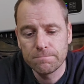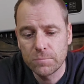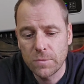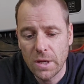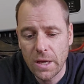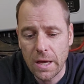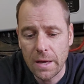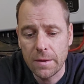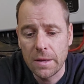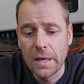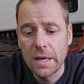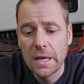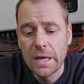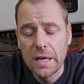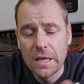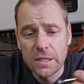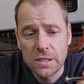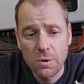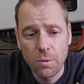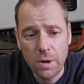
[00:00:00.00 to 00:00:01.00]
Okay,
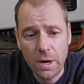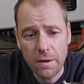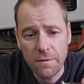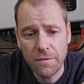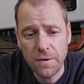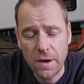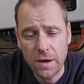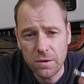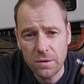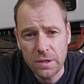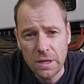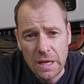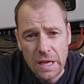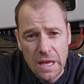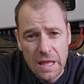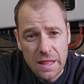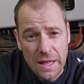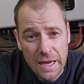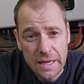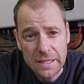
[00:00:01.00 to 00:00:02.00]
so what I found,
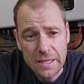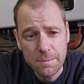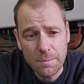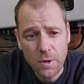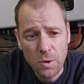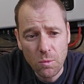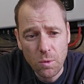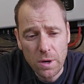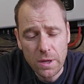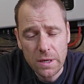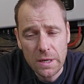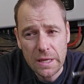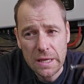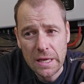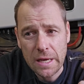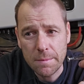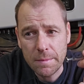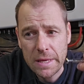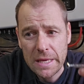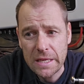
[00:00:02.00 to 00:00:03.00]
the 80mm one,
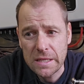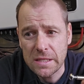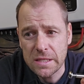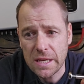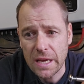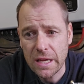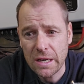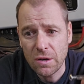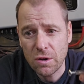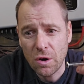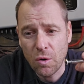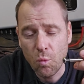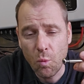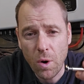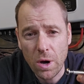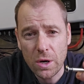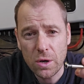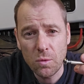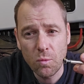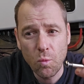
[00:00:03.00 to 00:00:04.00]
he said
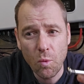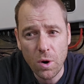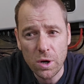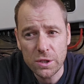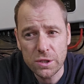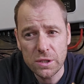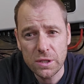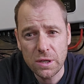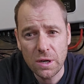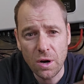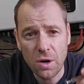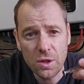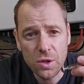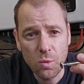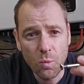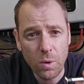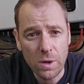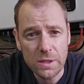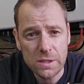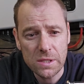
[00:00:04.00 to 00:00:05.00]
one washer on the
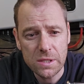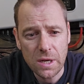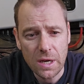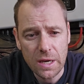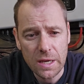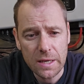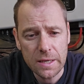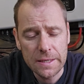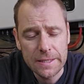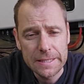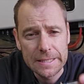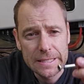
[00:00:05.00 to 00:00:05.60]
one side.